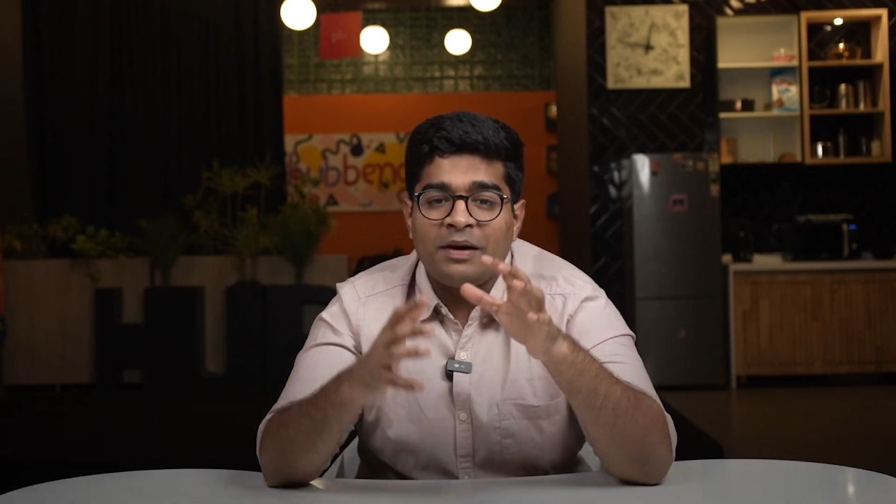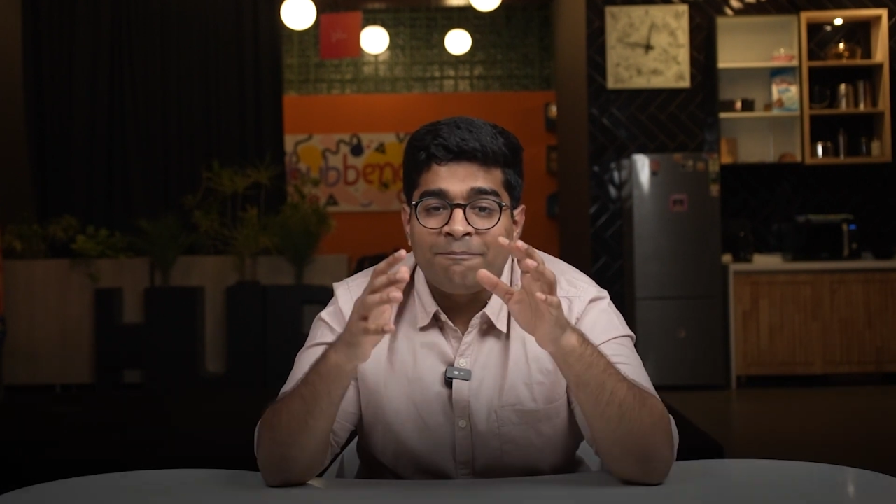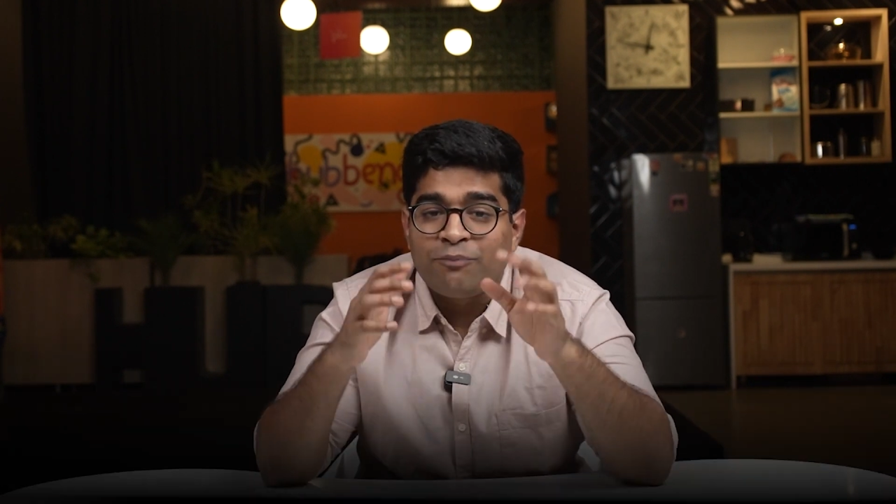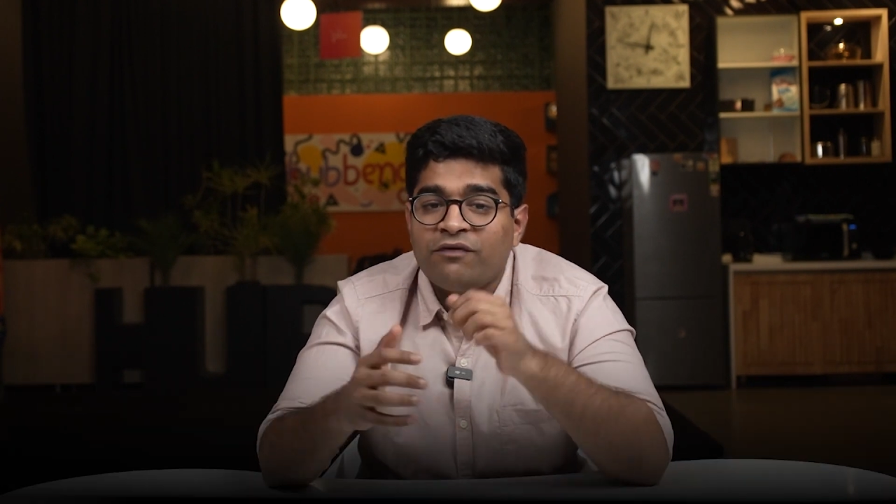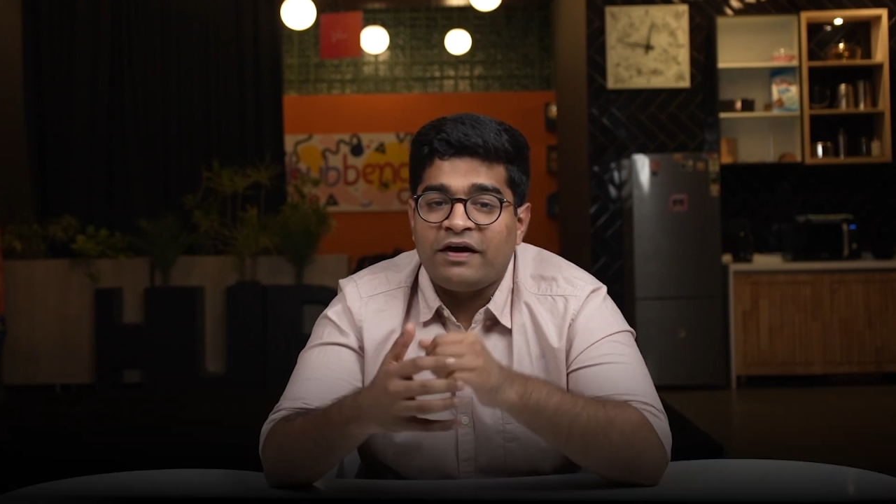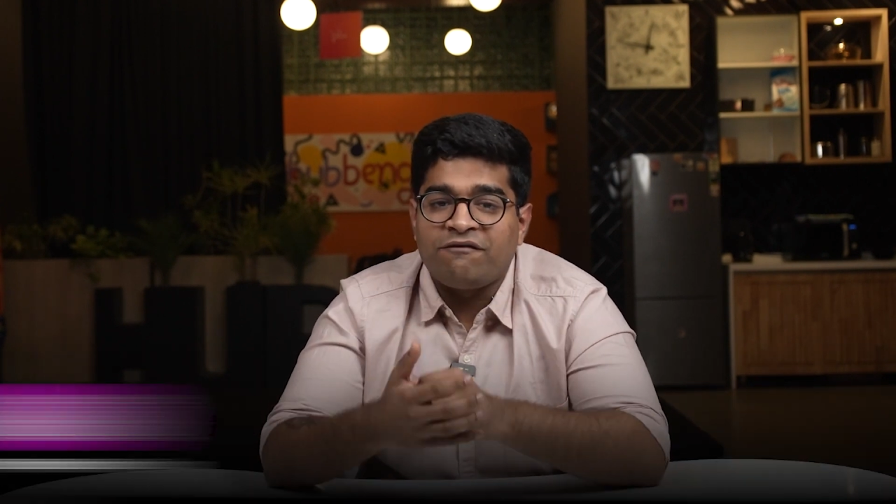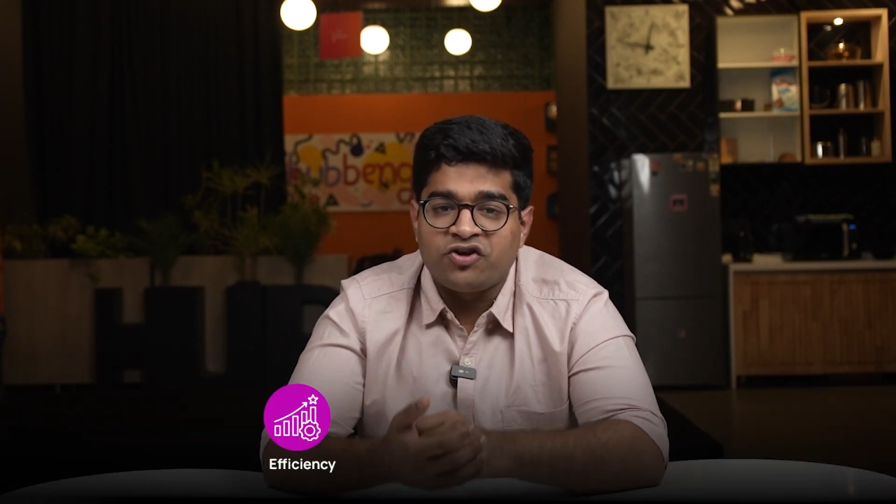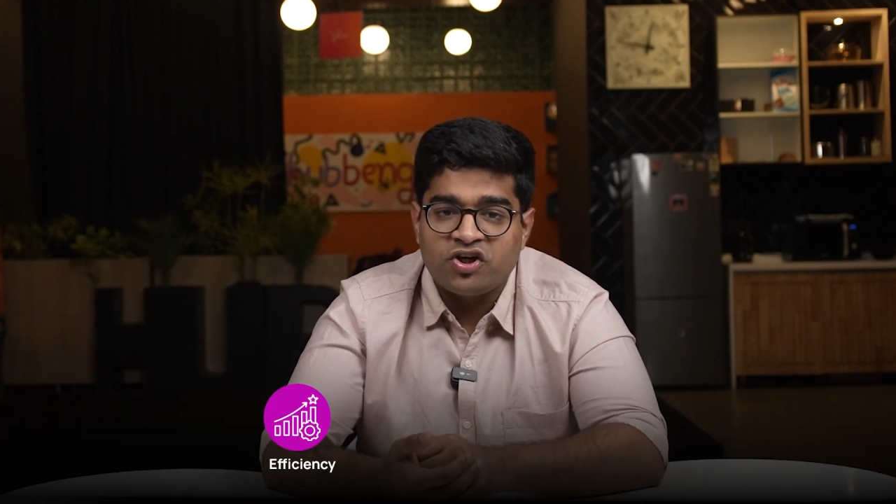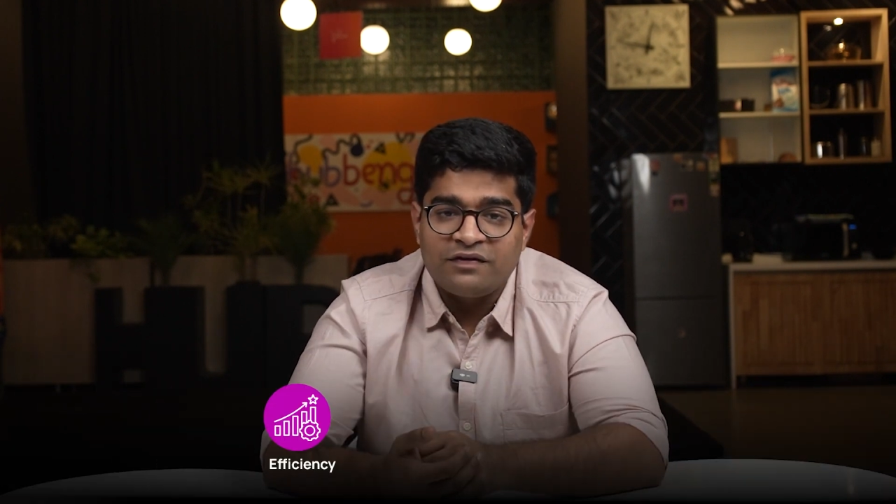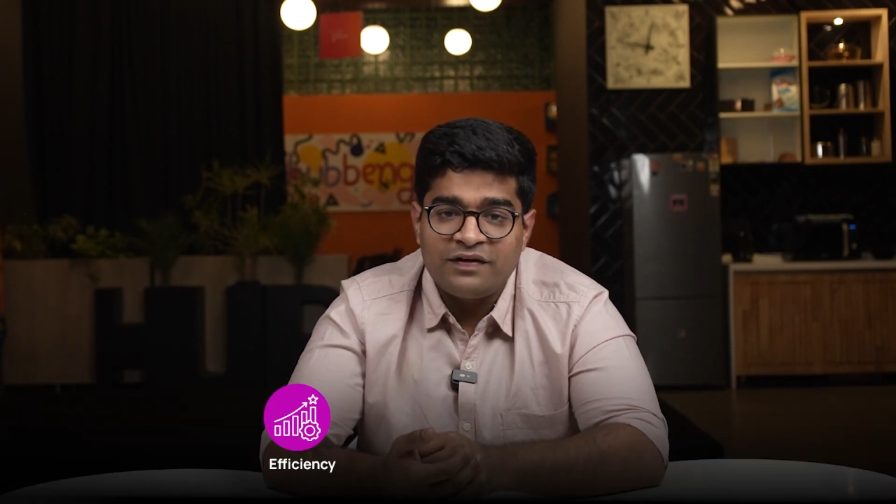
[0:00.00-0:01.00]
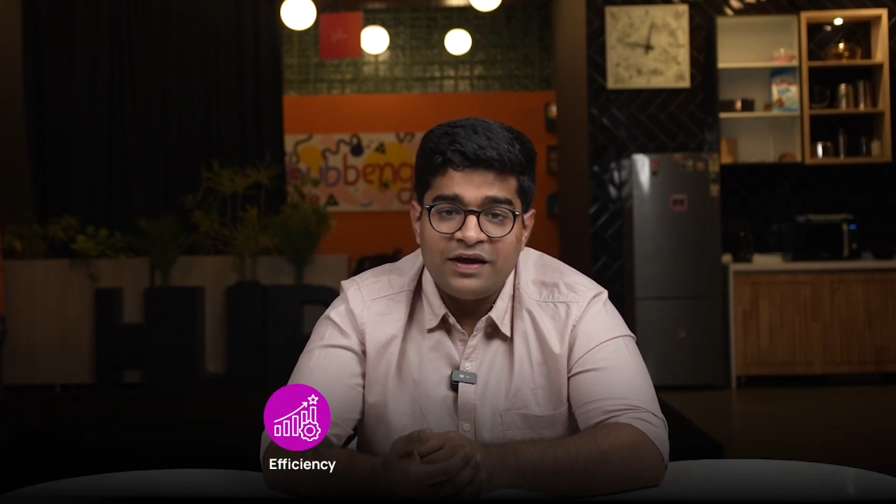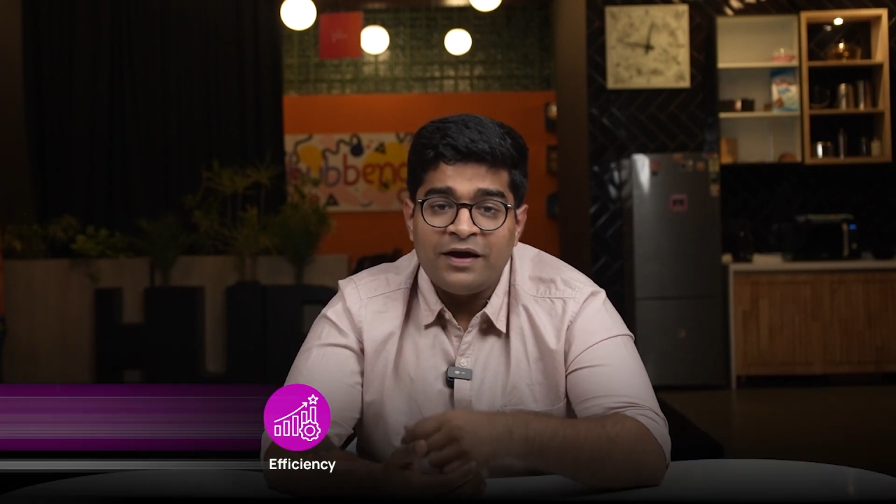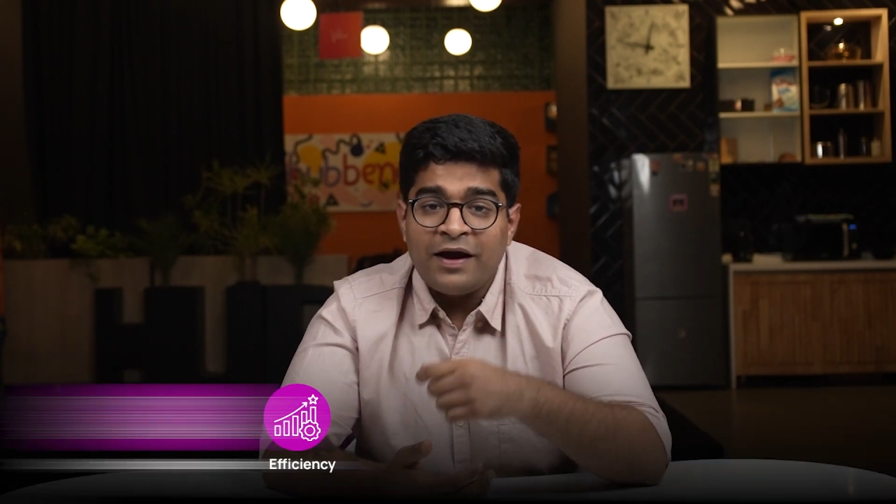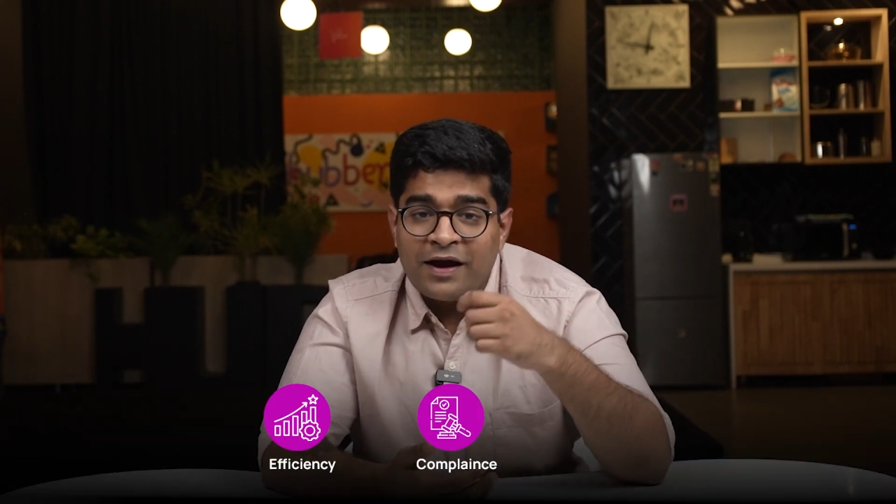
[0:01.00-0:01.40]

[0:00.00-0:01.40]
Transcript: improved efficiency,